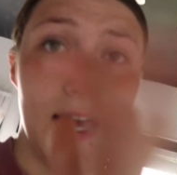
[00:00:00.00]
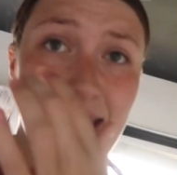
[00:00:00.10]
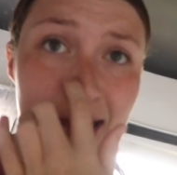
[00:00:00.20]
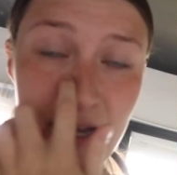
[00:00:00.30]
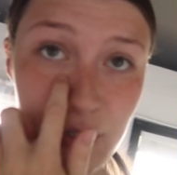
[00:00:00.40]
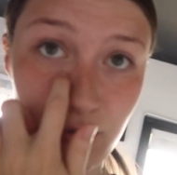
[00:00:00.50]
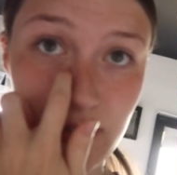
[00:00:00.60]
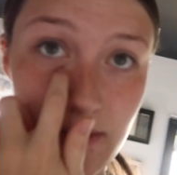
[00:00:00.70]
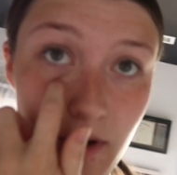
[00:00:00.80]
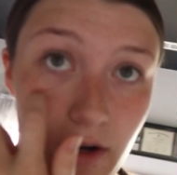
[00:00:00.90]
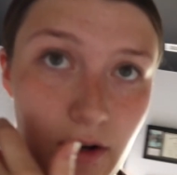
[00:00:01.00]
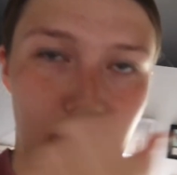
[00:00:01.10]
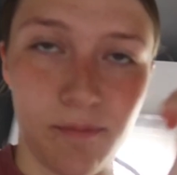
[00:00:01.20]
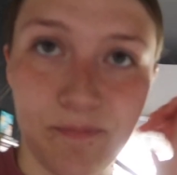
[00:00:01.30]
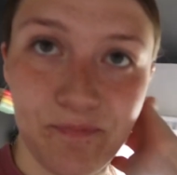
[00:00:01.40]
an actual TBR
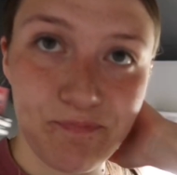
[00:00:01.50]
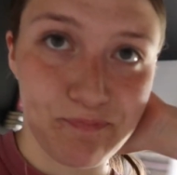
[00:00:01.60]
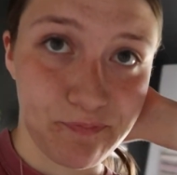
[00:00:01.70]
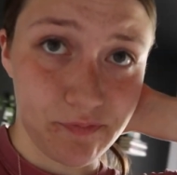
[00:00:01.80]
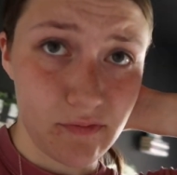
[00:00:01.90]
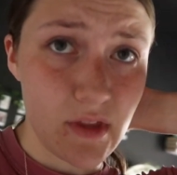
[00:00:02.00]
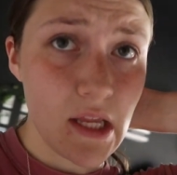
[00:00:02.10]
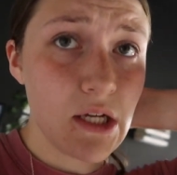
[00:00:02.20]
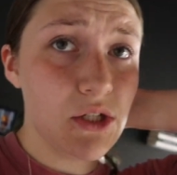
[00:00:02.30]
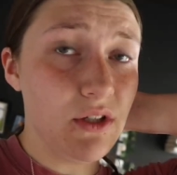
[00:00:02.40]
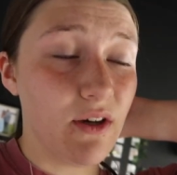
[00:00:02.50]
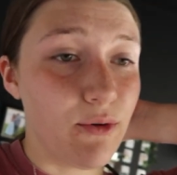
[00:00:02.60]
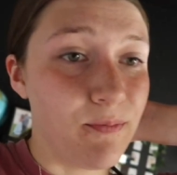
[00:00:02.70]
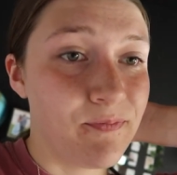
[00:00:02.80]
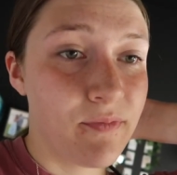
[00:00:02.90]
cart.
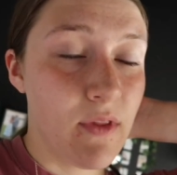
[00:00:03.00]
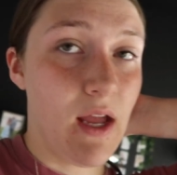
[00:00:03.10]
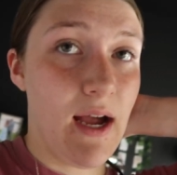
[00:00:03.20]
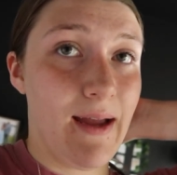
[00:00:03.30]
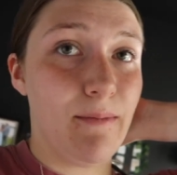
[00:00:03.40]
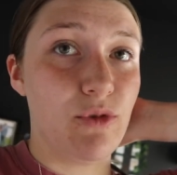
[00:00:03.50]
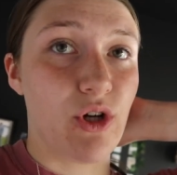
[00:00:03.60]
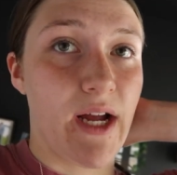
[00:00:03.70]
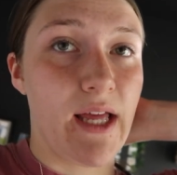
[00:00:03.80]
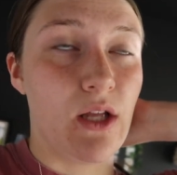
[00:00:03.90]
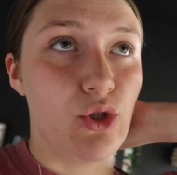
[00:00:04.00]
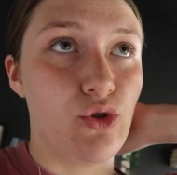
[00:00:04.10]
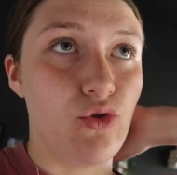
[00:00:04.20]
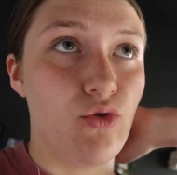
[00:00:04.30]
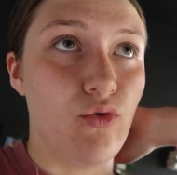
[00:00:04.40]
So I'm trying
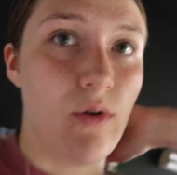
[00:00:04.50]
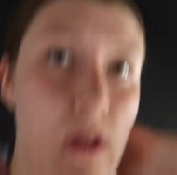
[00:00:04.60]
to